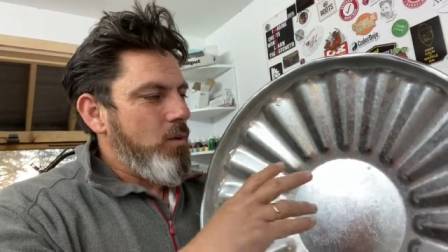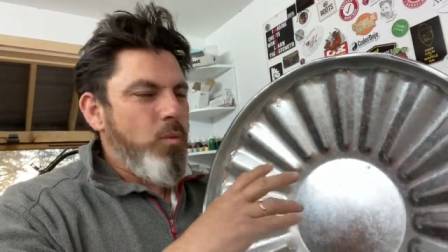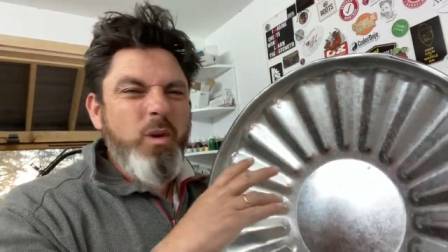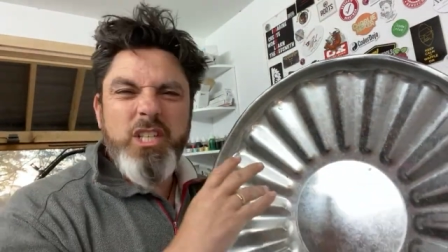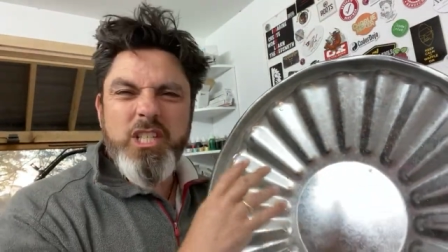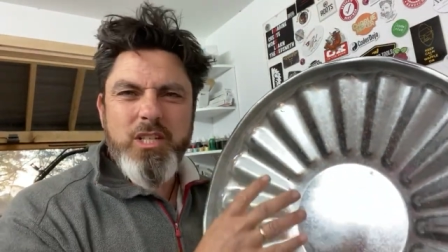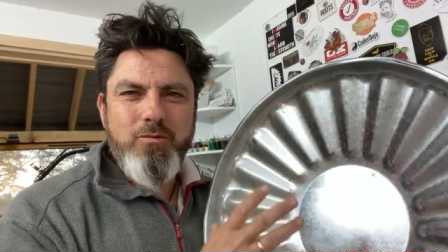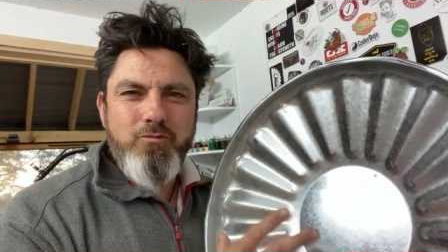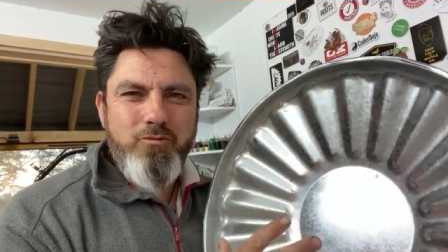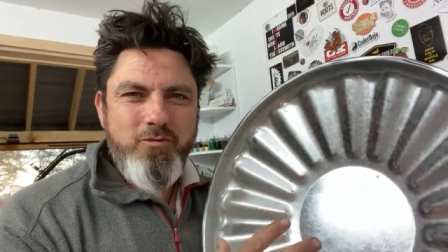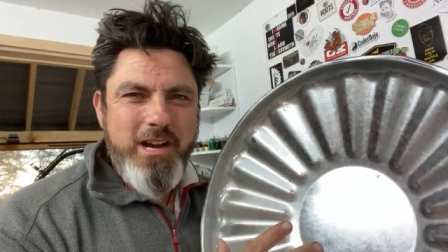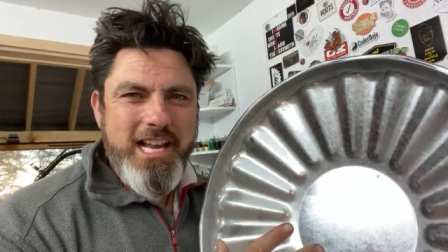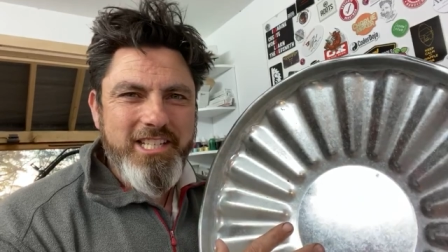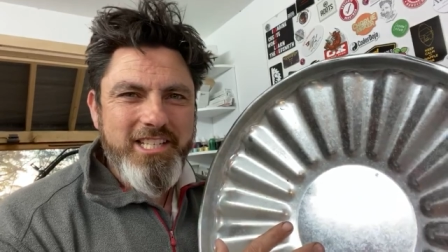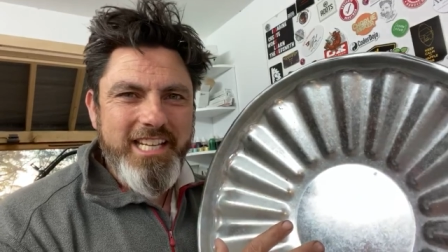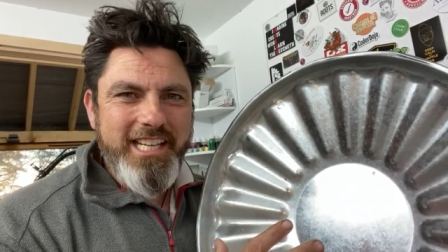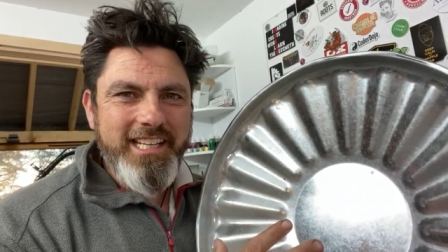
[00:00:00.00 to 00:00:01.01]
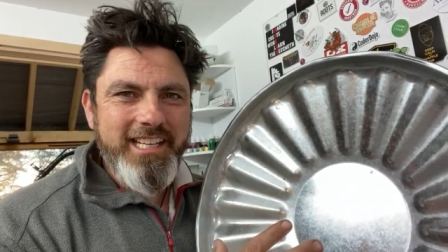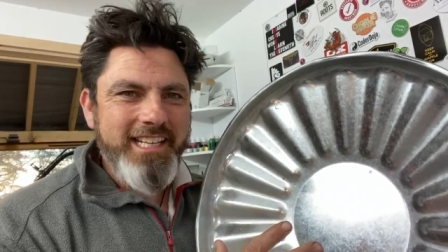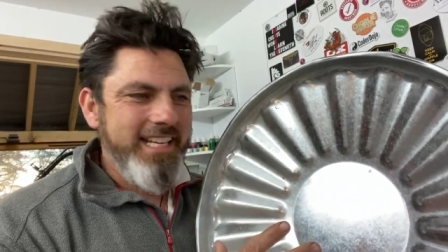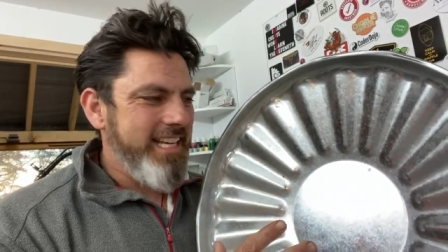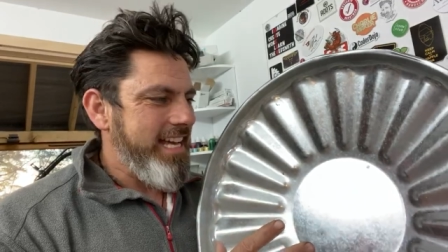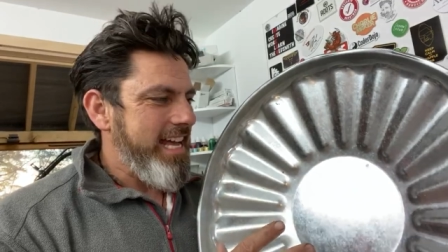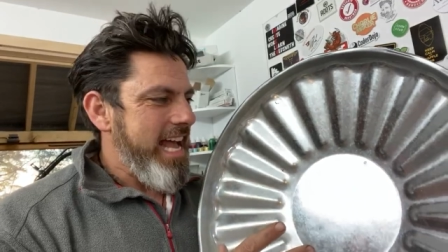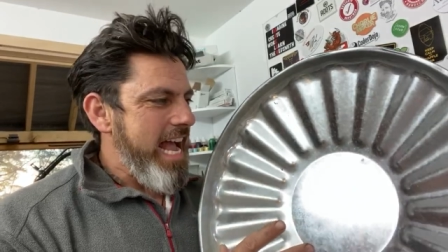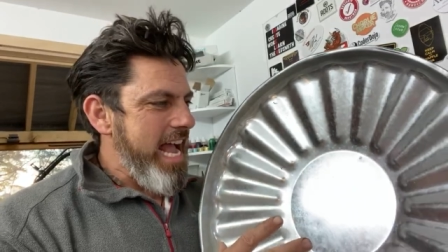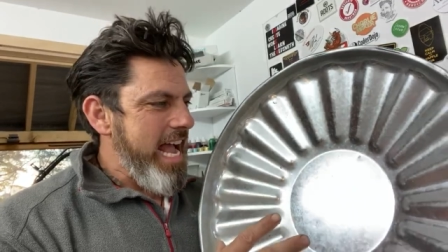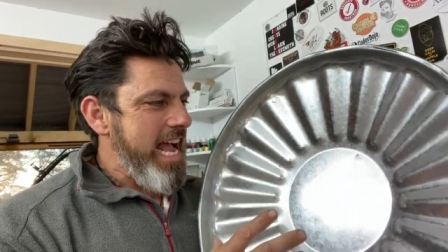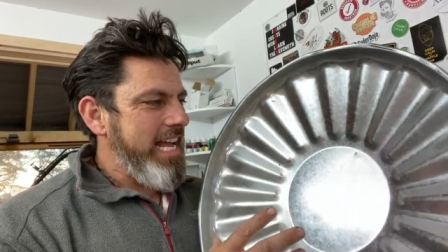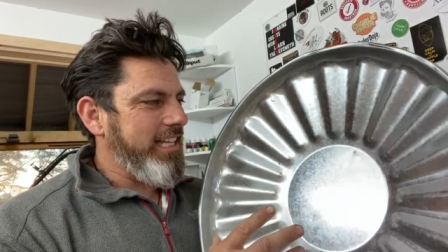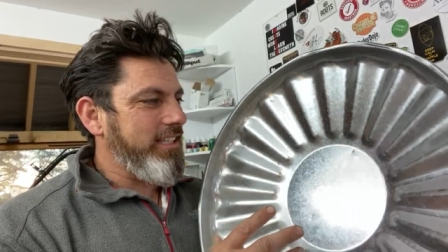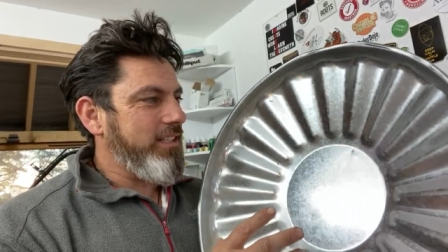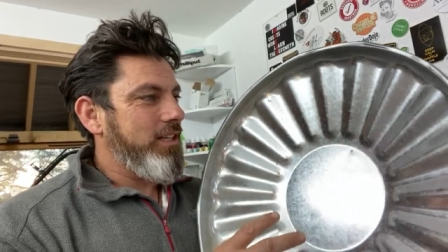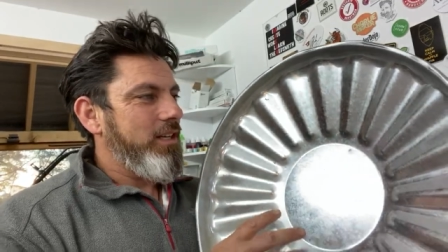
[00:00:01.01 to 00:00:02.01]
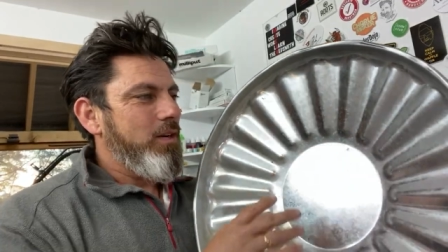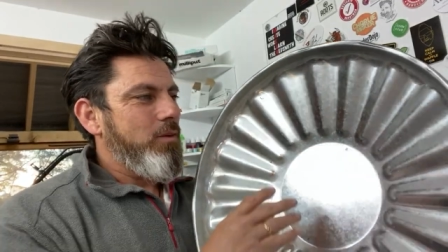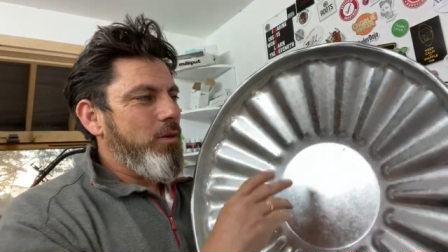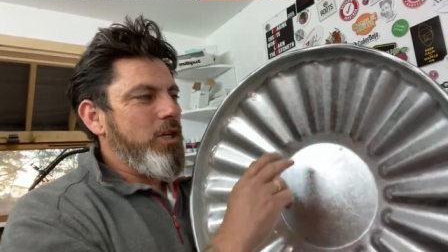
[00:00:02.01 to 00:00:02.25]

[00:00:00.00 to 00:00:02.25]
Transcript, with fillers: with some resin and